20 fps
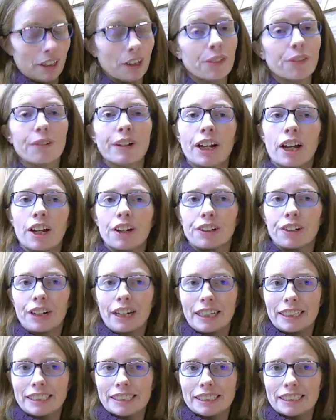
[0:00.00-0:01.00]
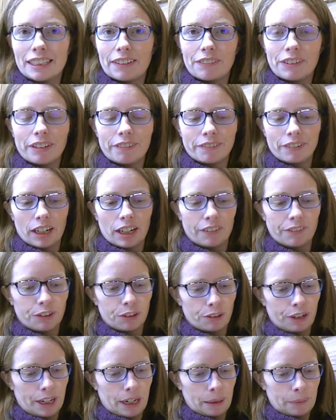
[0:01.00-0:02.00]
375
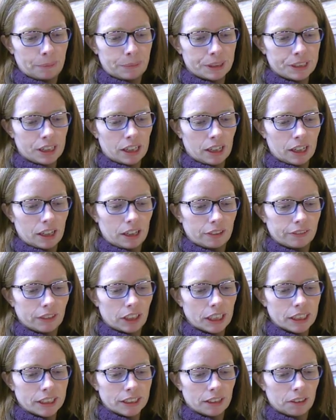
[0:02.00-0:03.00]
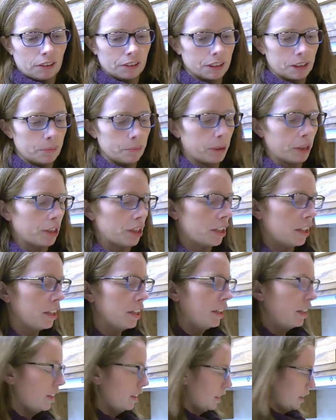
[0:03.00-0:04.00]
grams of unsalted butter,
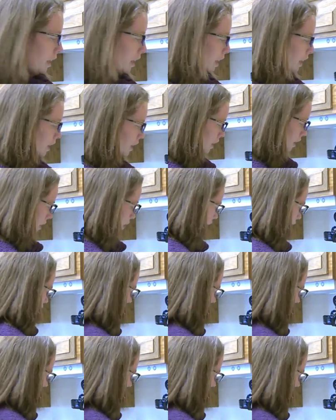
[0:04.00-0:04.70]
and I